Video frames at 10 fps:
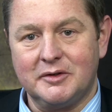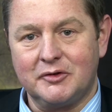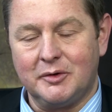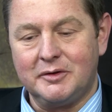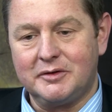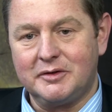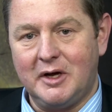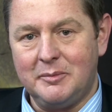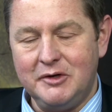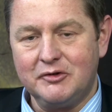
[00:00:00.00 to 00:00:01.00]
a joint
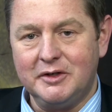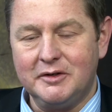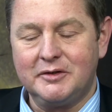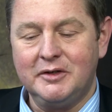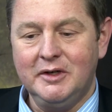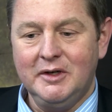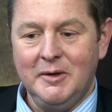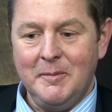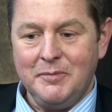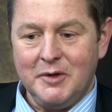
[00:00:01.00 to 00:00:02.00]
IP shield,
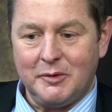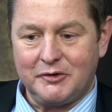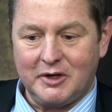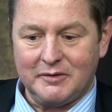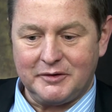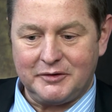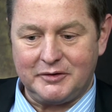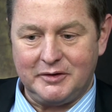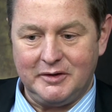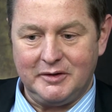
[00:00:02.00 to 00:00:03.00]
which
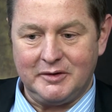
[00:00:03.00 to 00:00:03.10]
covers